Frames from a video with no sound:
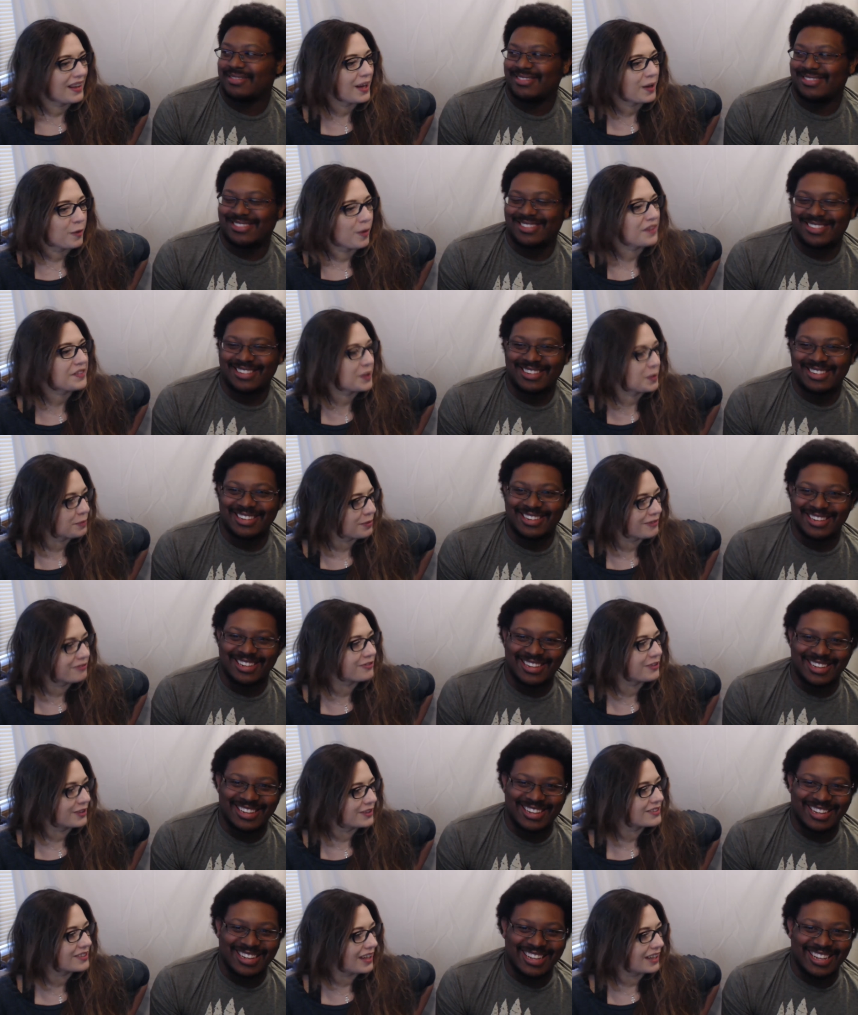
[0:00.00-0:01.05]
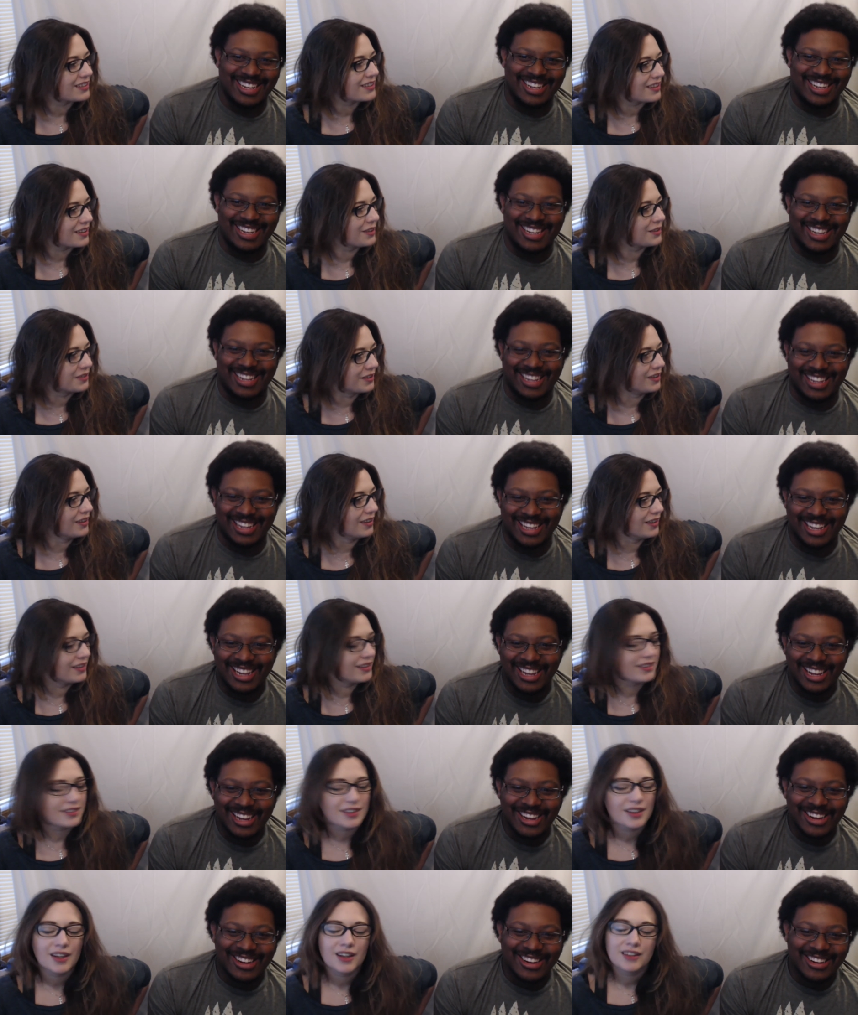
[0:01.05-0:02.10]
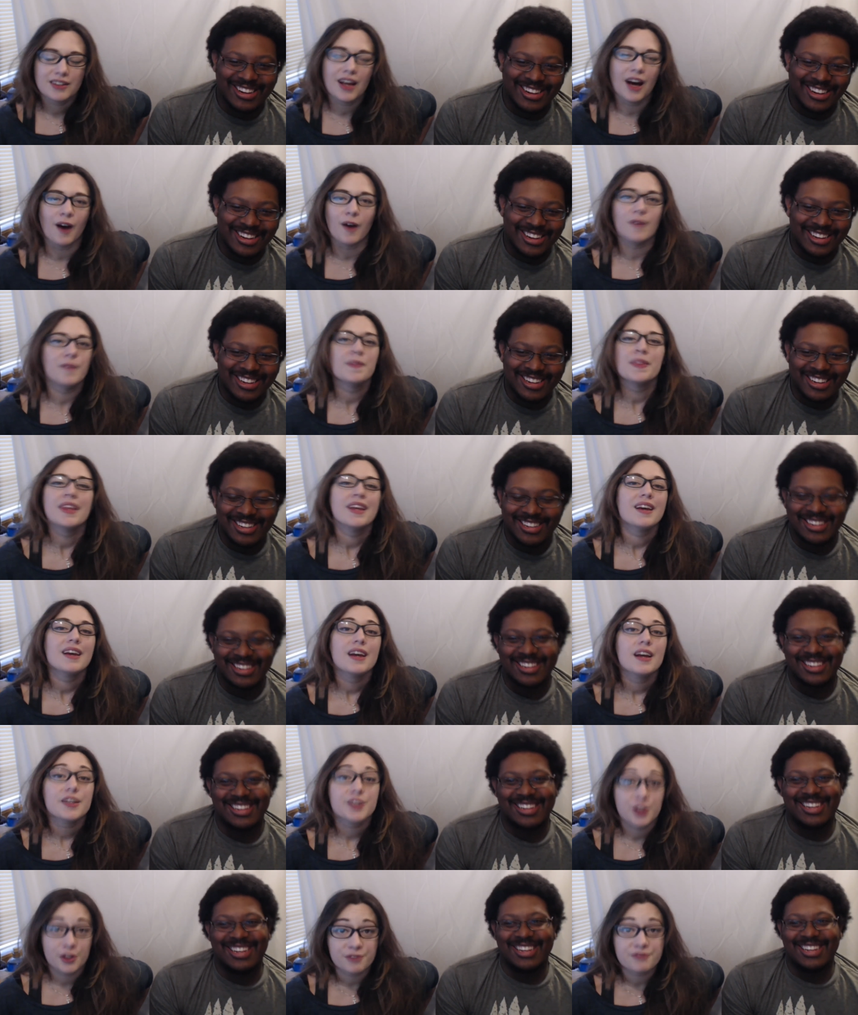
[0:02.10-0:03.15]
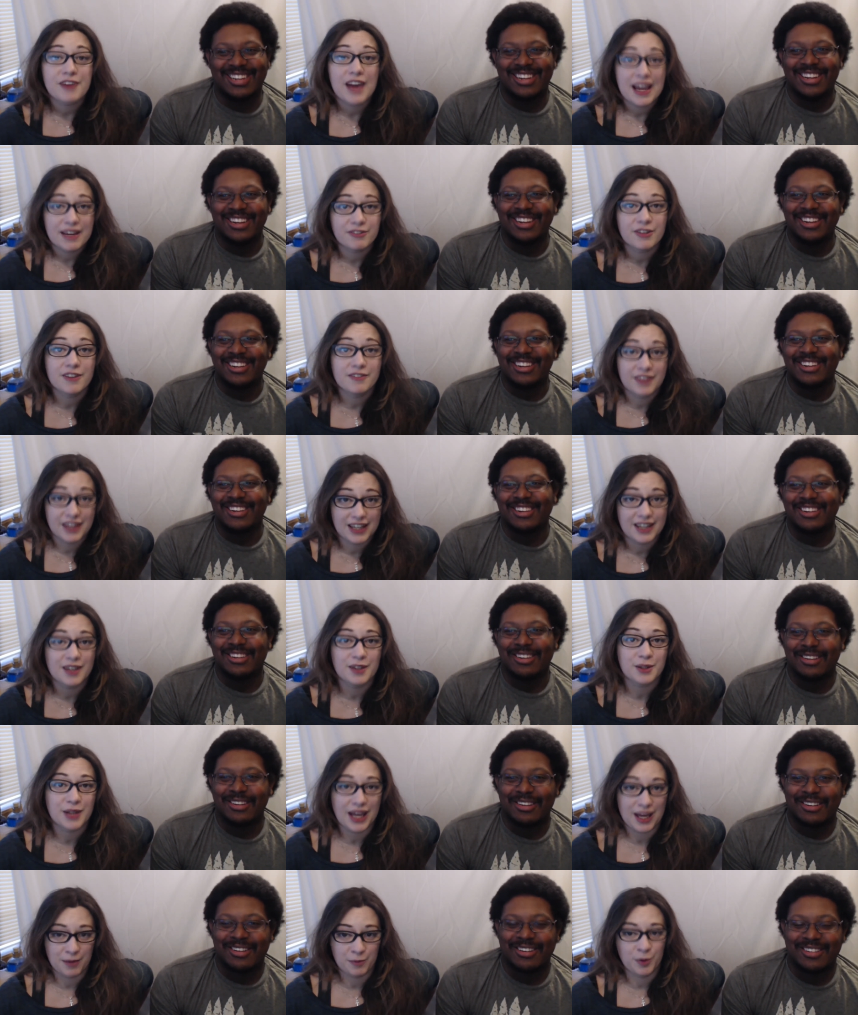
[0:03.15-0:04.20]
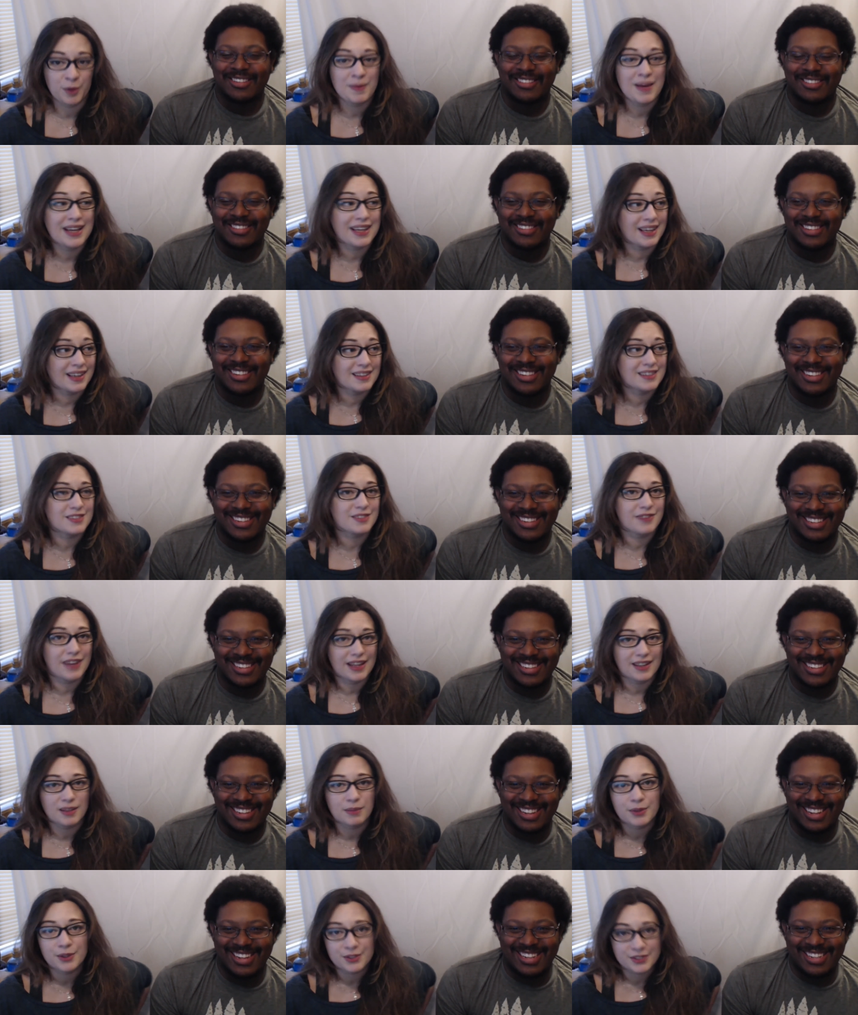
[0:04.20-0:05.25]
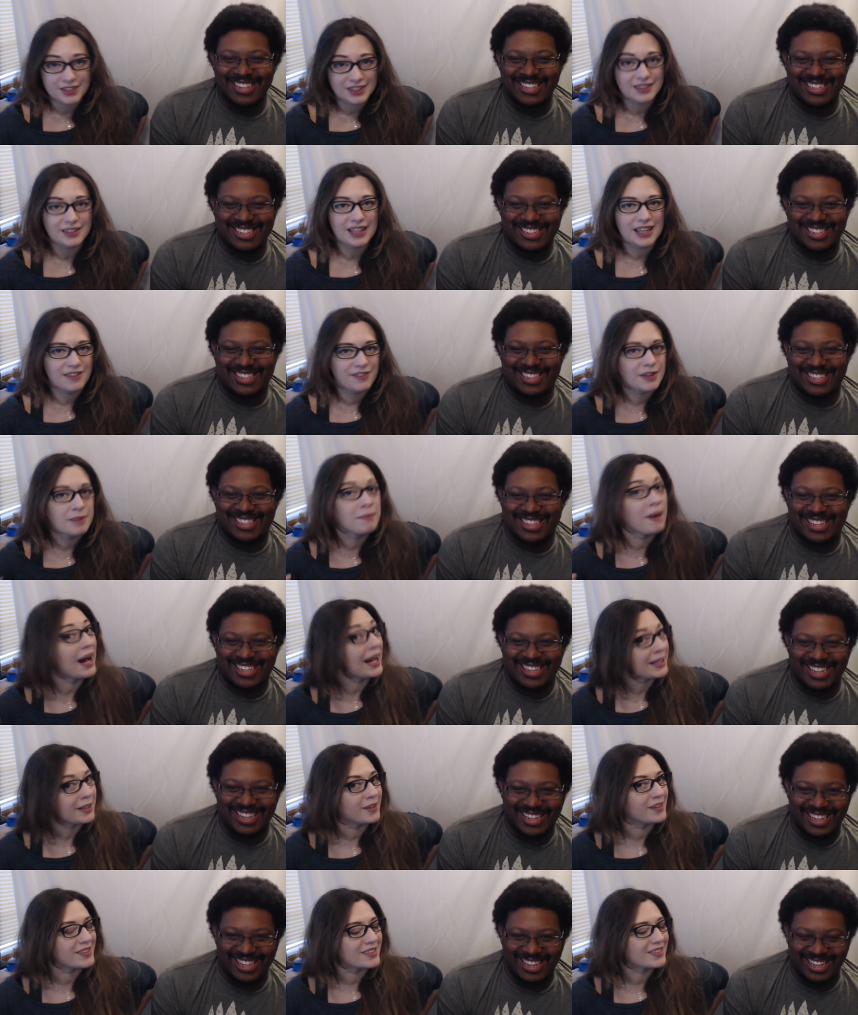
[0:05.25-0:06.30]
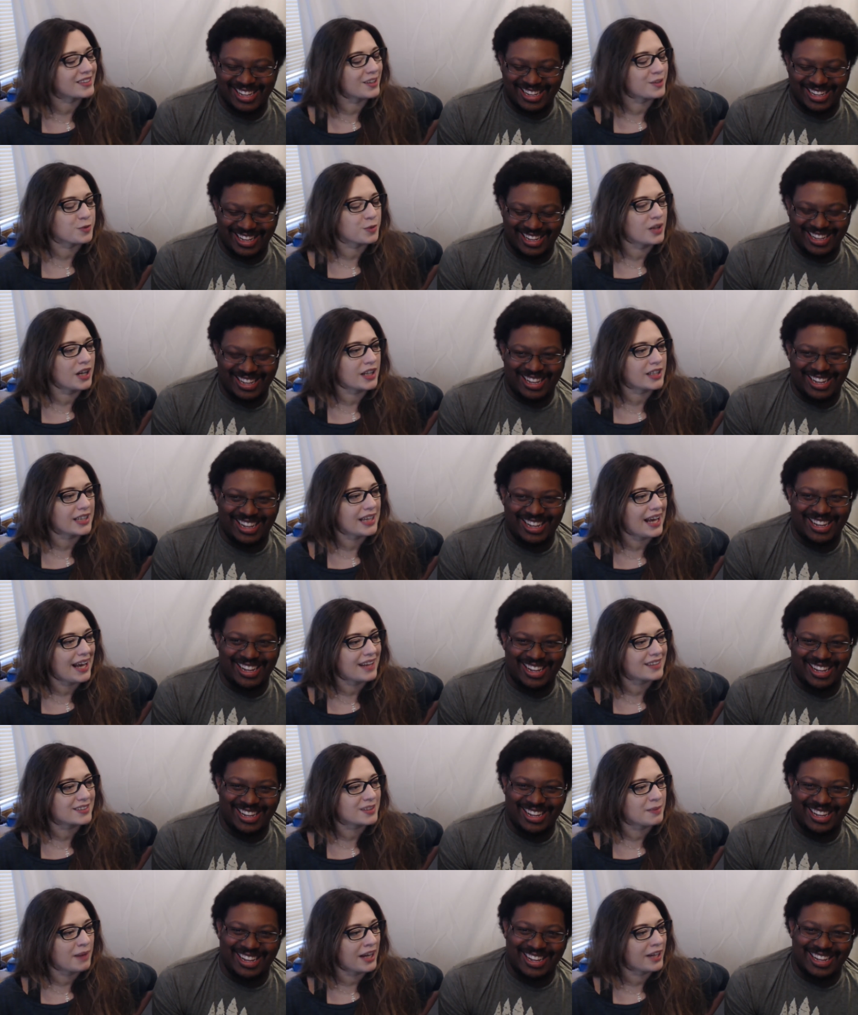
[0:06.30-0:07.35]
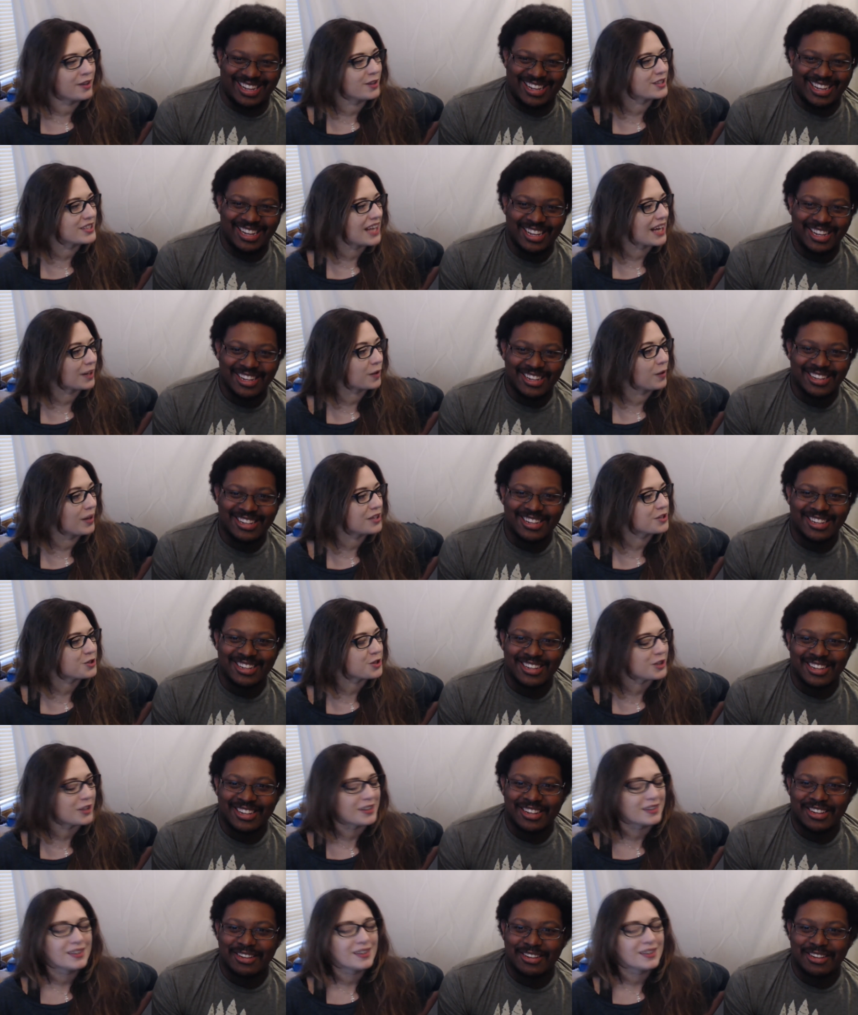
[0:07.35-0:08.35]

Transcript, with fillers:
Speaker 1: what their preferred size of their dude is? No. Your favorite video game. We're making this available to even minors because we're not going to ask minors that question.